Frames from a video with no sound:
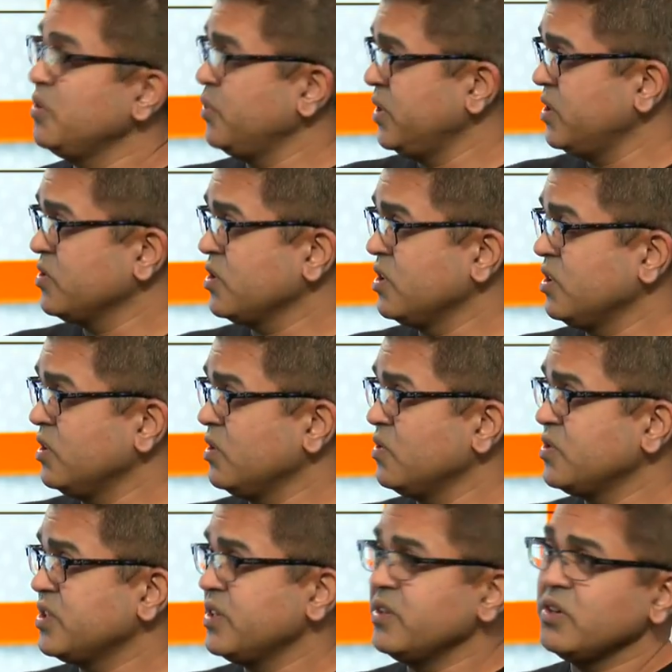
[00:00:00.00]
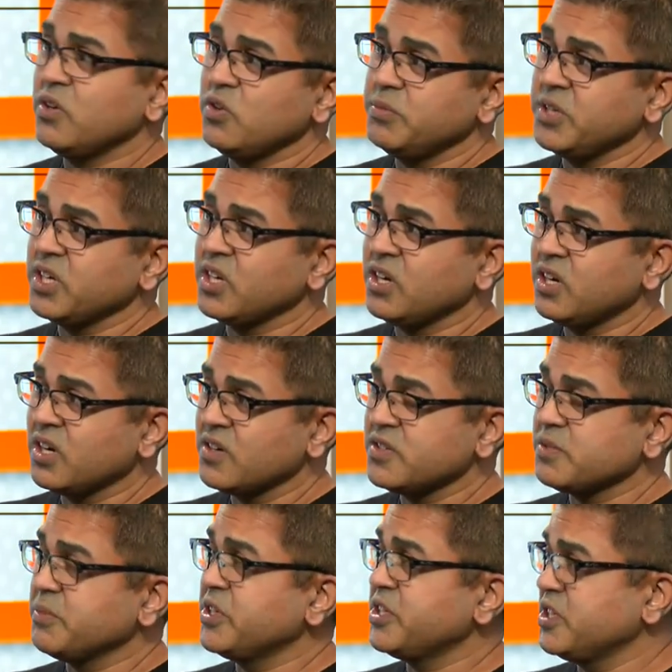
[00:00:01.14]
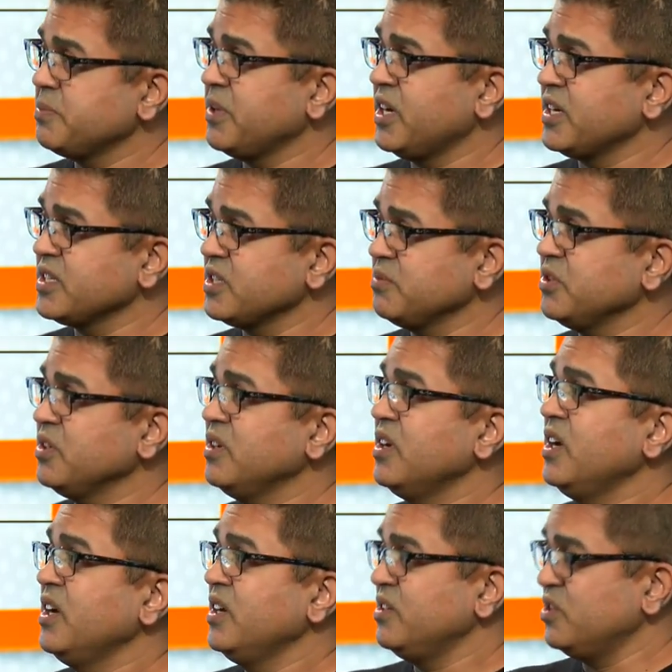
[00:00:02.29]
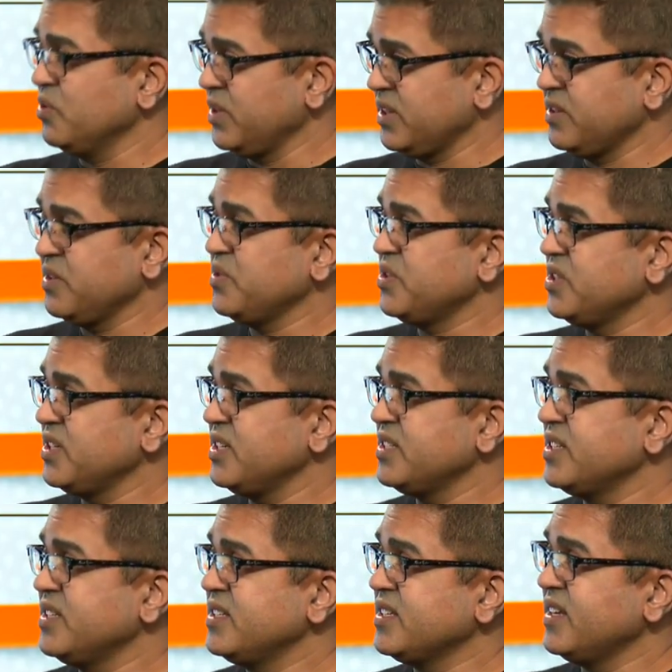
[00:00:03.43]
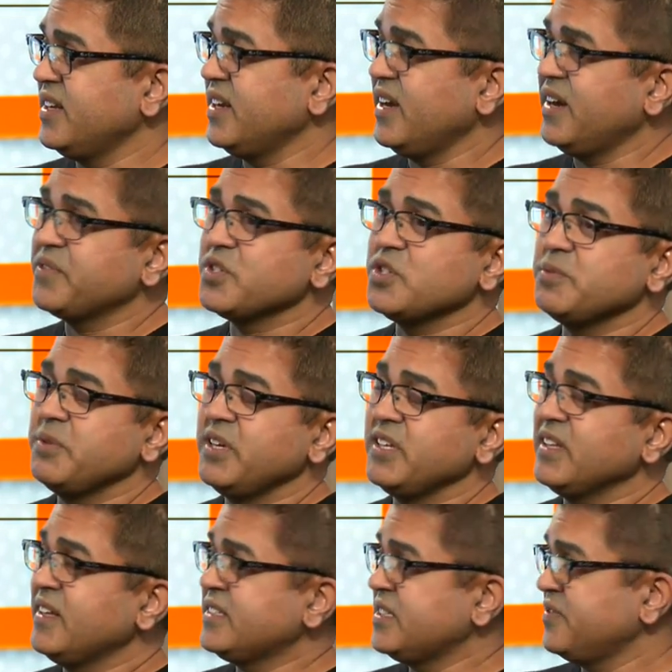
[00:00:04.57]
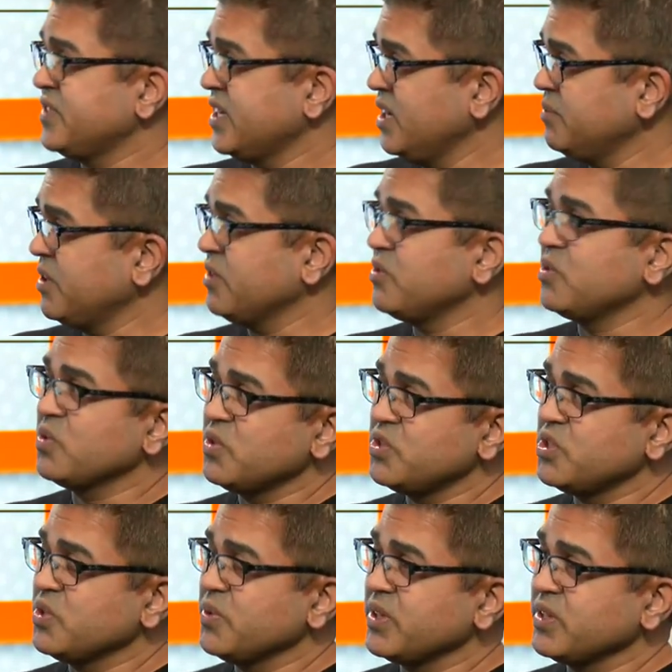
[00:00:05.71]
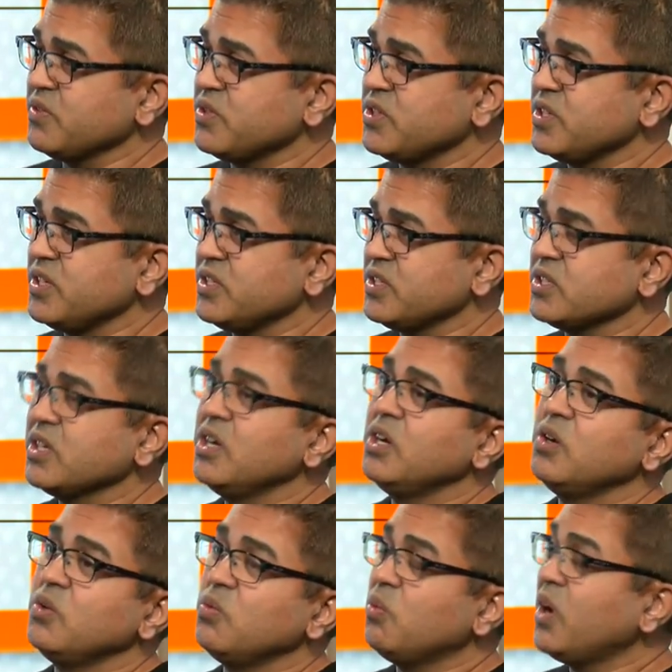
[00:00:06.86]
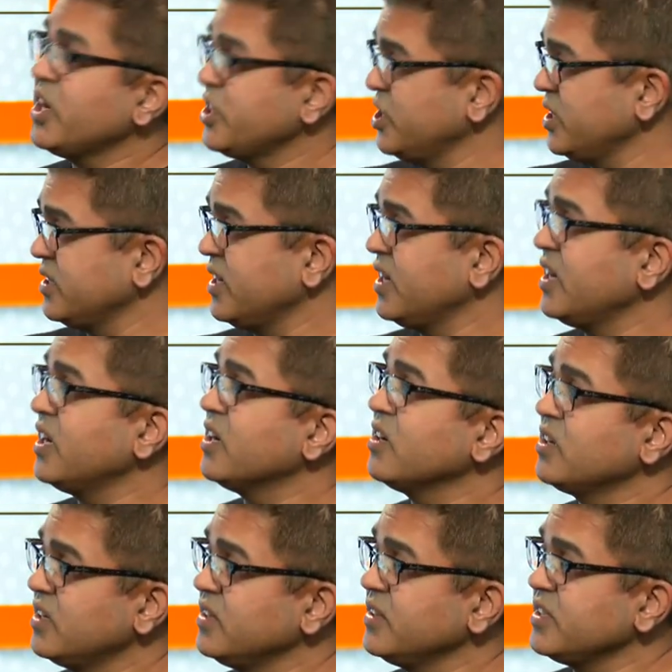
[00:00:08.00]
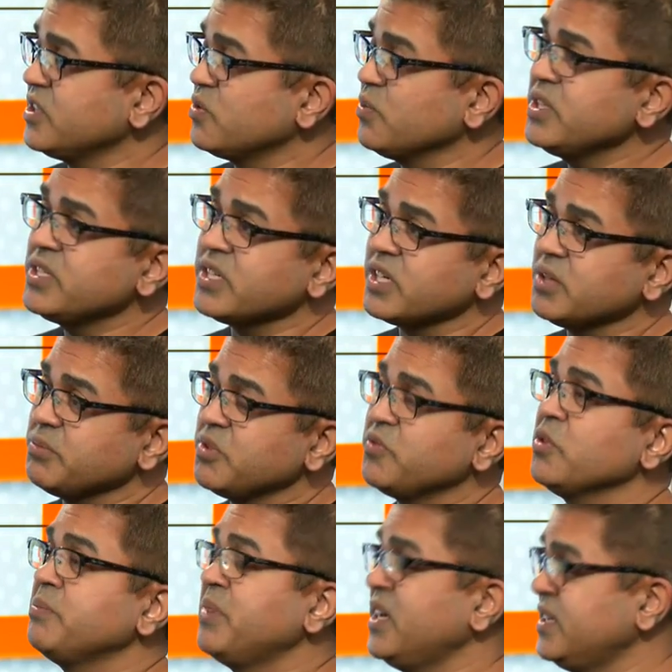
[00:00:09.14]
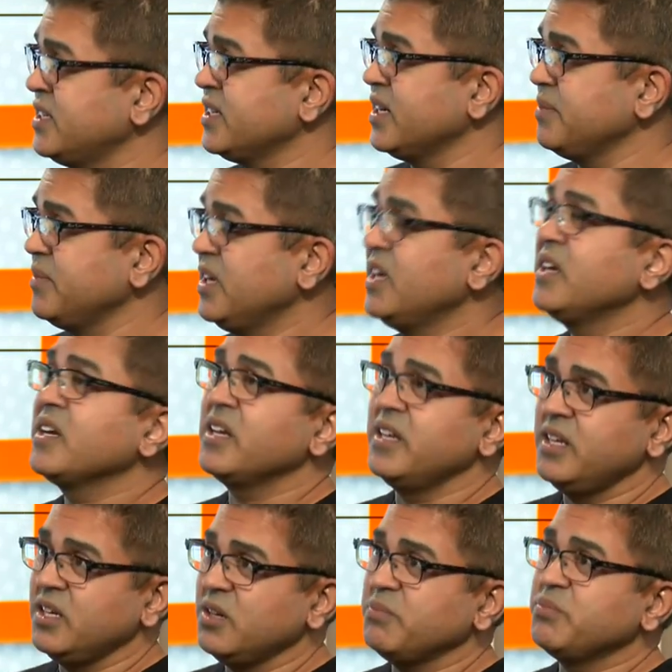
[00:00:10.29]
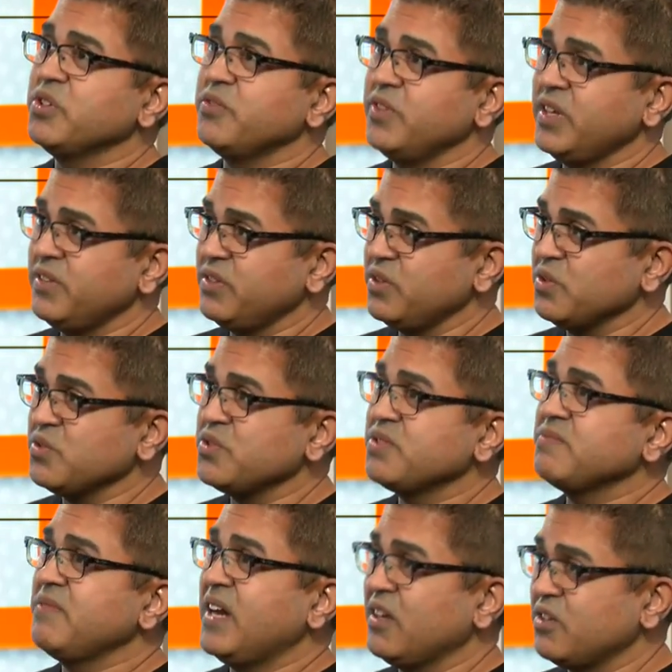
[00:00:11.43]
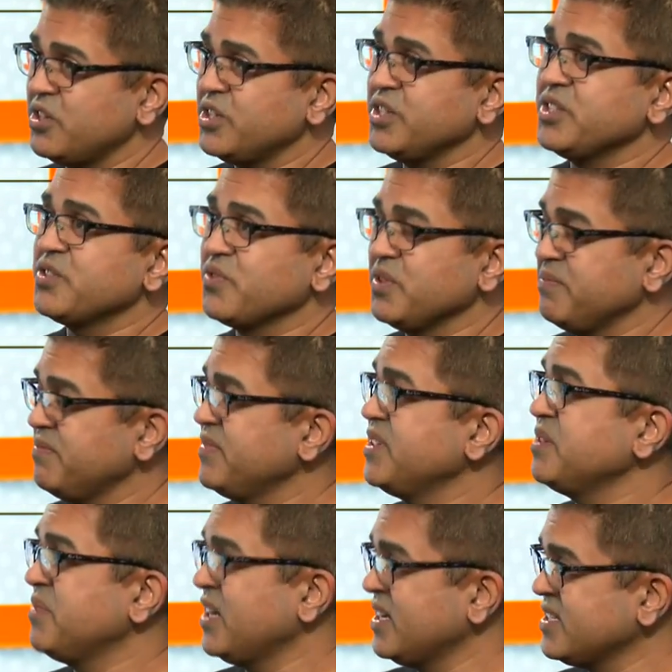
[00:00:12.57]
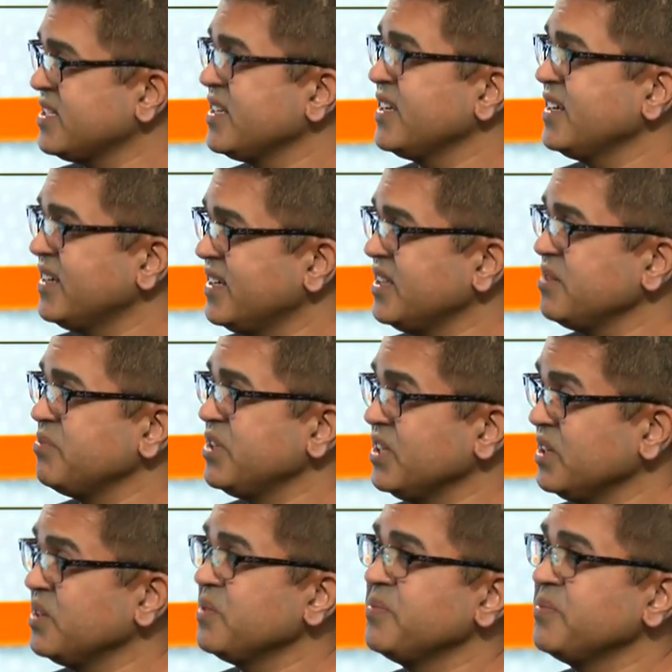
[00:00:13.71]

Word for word: the windows closed in the home and car as much as possible during those seasons. And after spending lots of time outdoors during those seasons, washing the hair, at least rinsing it before bedtime, can help prevent those allergens from depositing on the pillow.